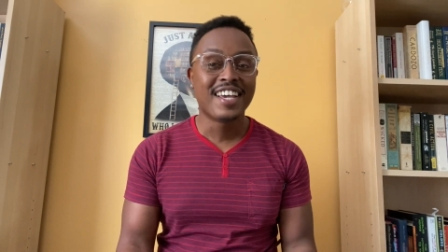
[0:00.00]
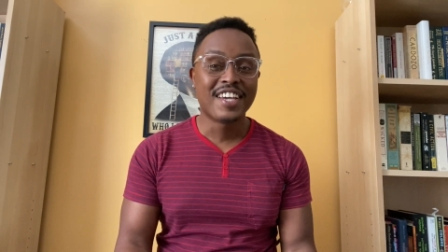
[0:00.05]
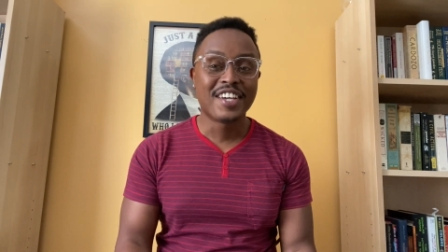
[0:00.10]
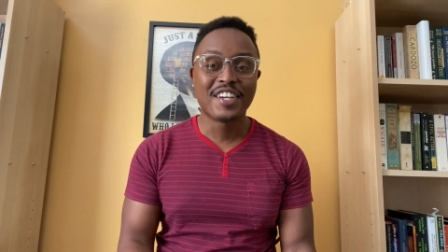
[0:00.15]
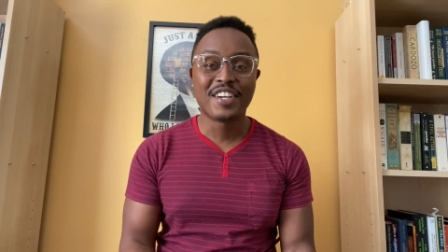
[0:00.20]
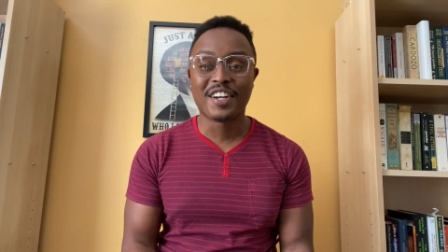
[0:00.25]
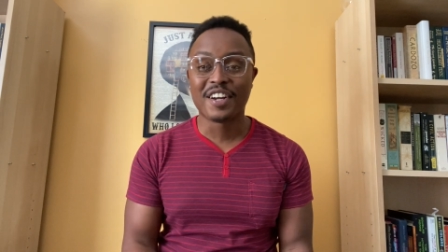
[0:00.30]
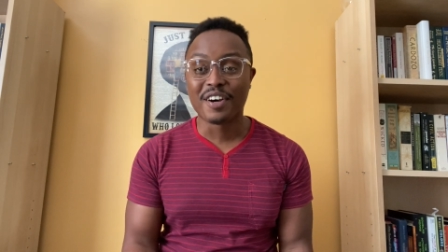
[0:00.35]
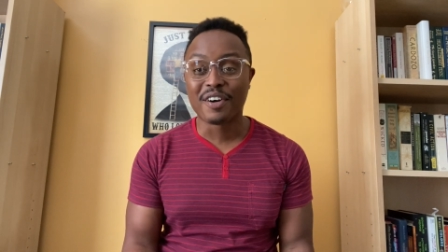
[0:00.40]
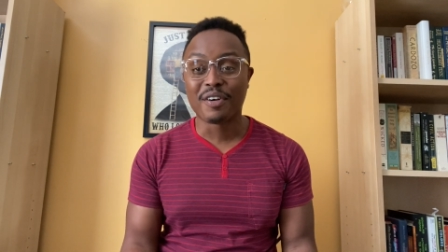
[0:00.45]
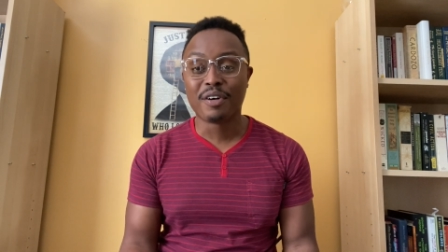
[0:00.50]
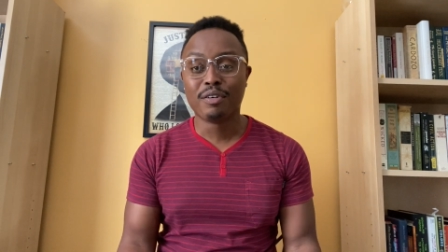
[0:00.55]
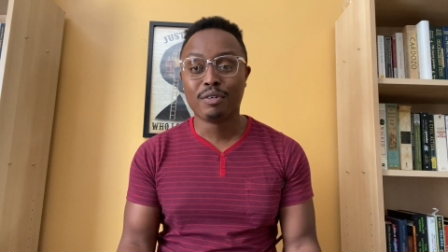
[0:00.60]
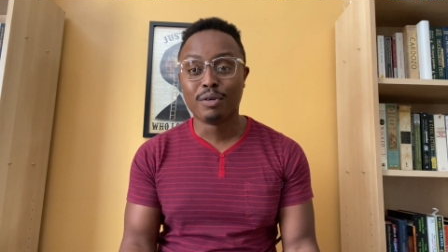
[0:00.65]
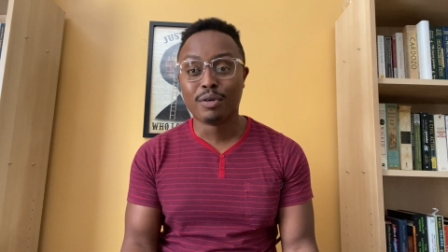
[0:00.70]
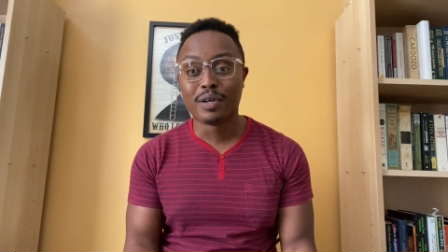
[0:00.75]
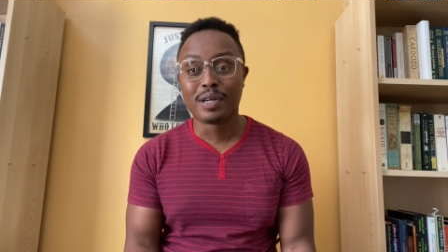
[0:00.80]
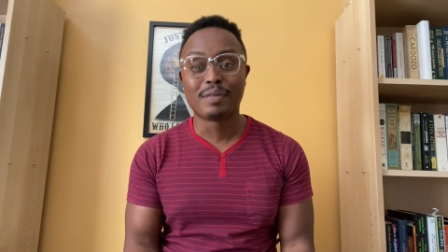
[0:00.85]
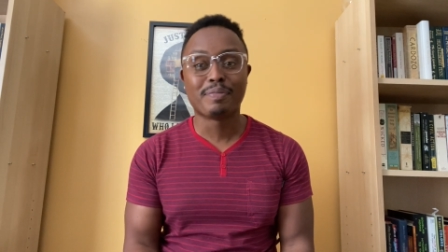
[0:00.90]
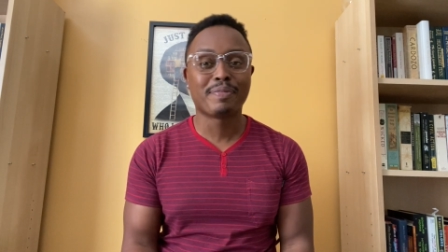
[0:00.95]
you know,
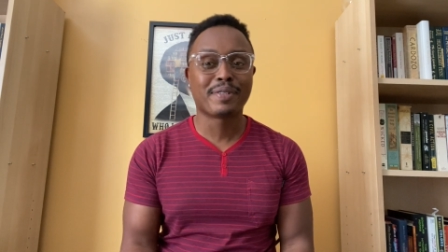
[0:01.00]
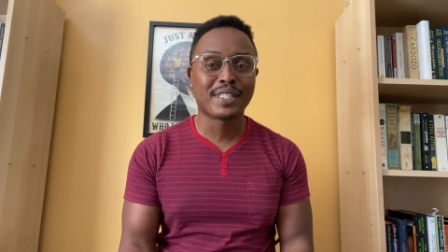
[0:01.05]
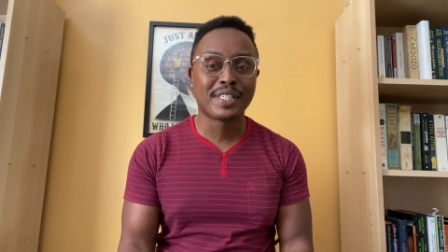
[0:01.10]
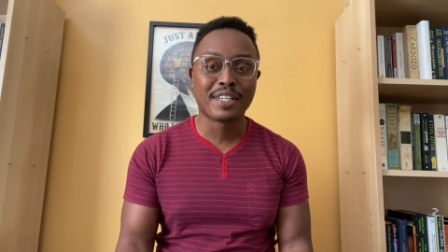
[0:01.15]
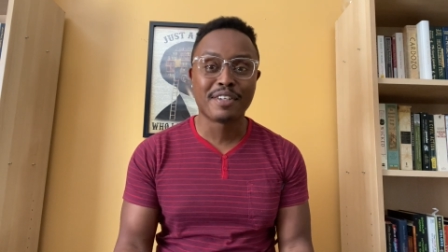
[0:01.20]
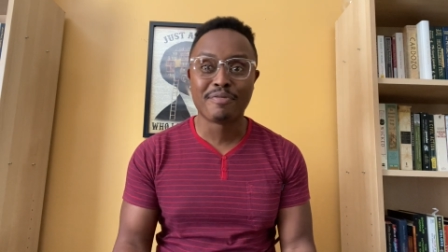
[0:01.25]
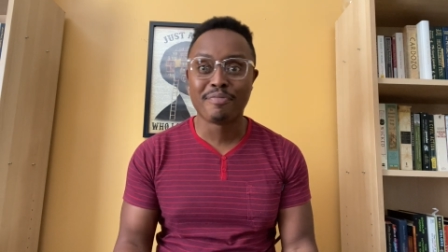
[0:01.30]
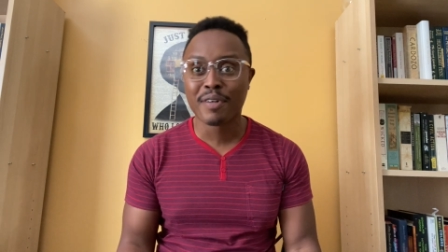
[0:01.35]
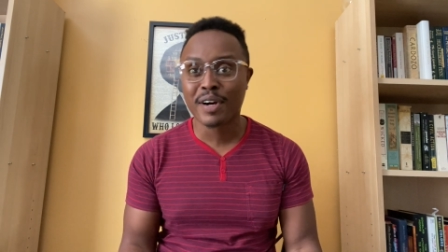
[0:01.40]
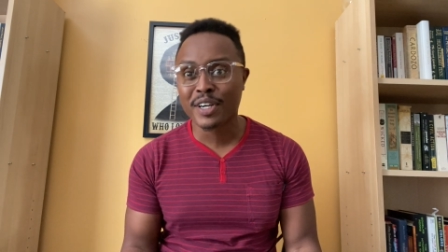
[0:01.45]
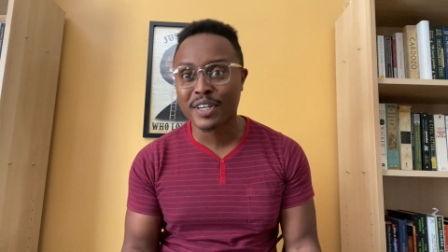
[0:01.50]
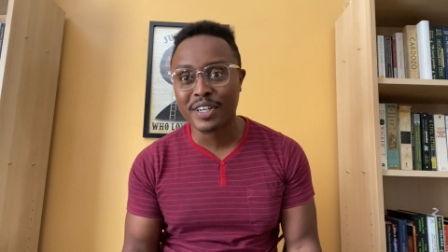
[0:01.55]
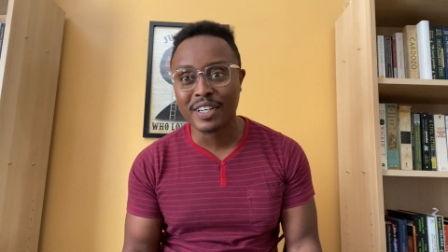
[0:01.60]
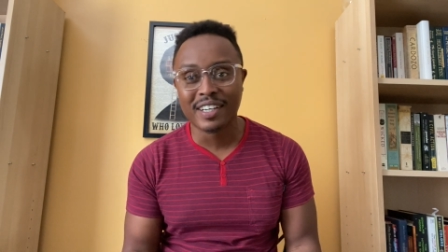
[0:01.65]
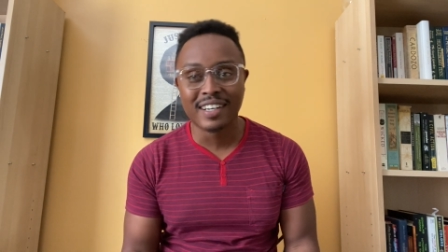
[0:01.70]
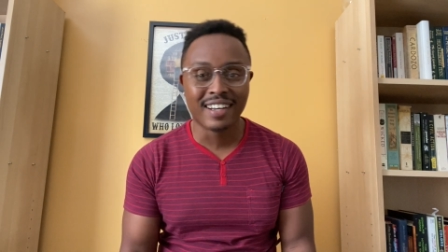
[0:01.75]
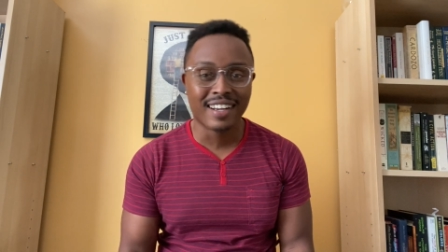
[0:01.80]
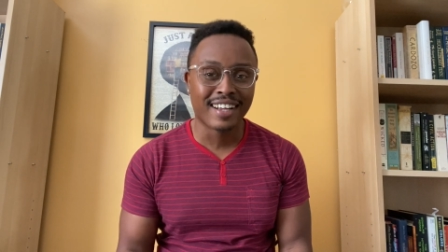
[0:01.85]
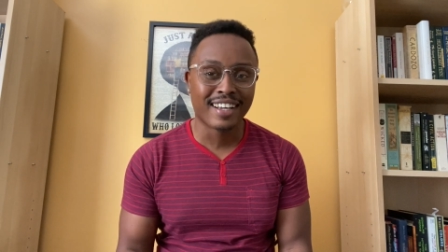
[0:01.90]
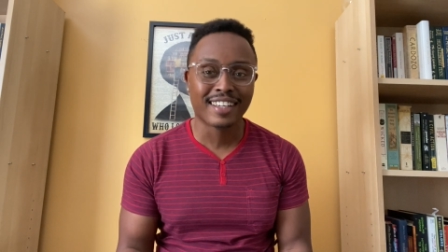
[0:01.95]
oh, I'm Steve Martin,
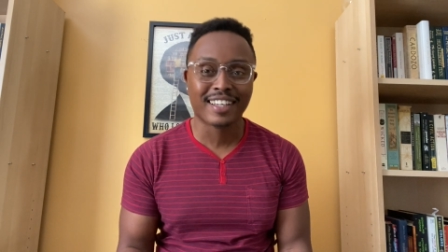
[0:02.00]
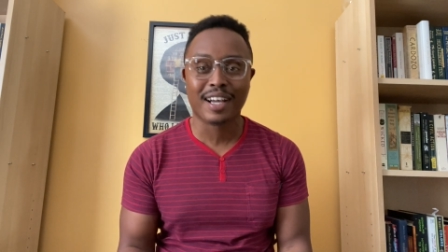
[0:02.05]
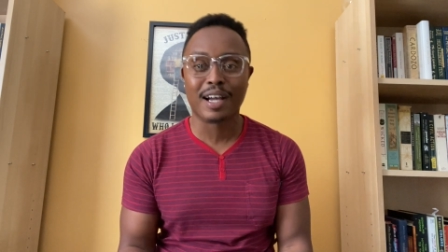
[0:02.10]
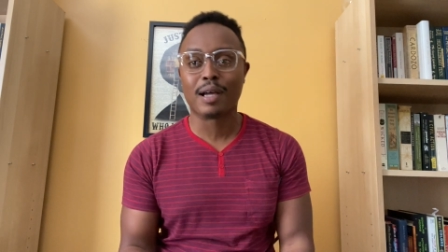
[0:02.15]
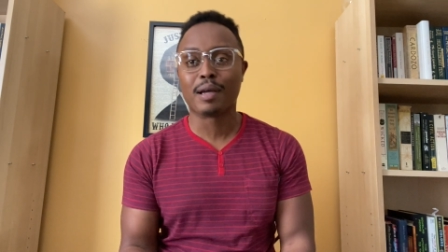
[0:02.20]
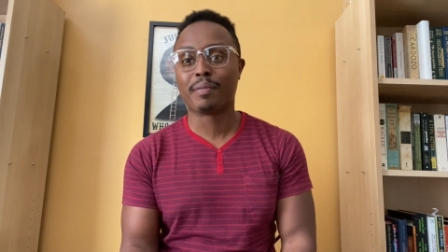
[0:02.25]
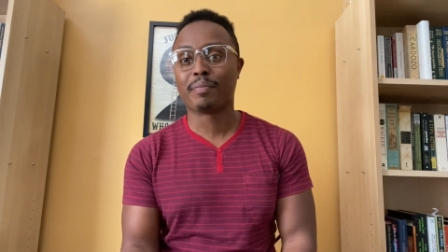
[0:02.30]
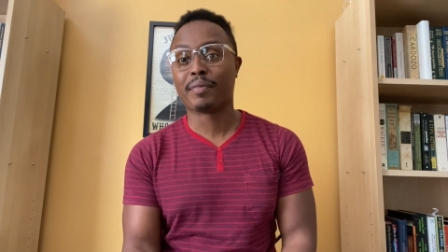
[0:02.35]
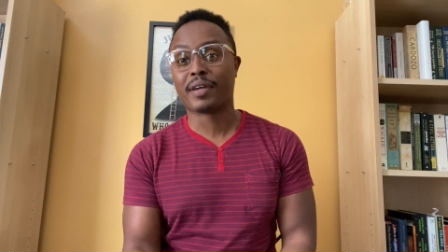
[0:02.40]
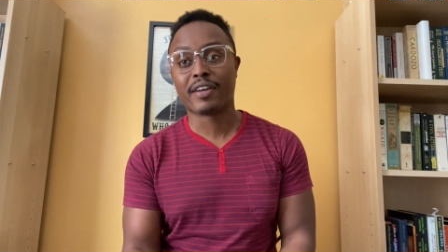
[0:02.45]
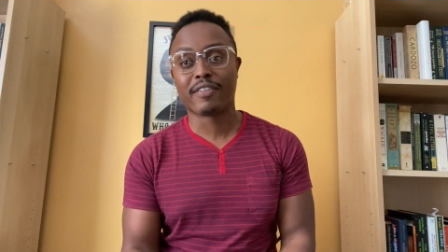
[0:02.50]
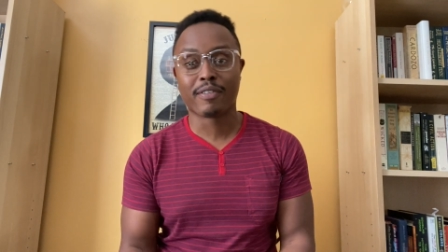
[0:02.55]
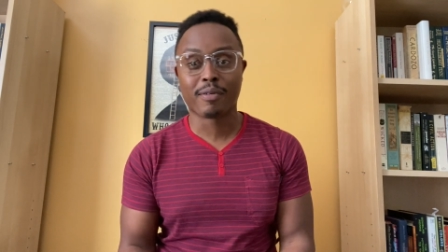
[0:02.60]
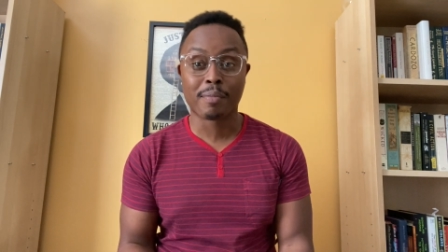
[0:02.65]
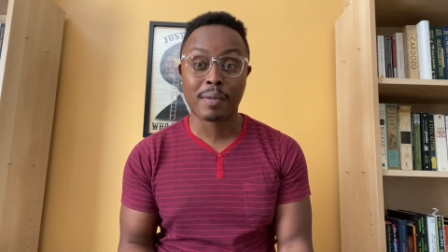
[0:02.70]
like I'm giving